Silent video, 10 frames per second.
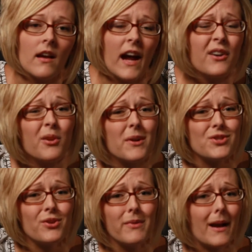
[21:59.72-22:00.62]
I don't know about
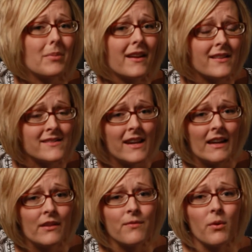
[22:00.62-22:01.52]
you, but I plan on
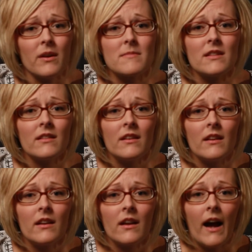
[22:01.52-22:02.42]
staying informed.
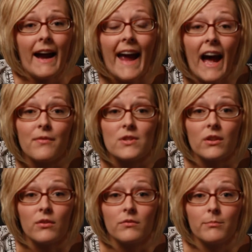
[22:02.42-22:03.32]
I have
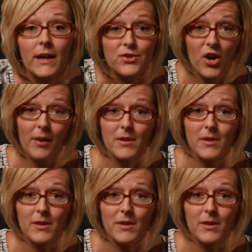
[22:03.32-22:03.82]
to. My job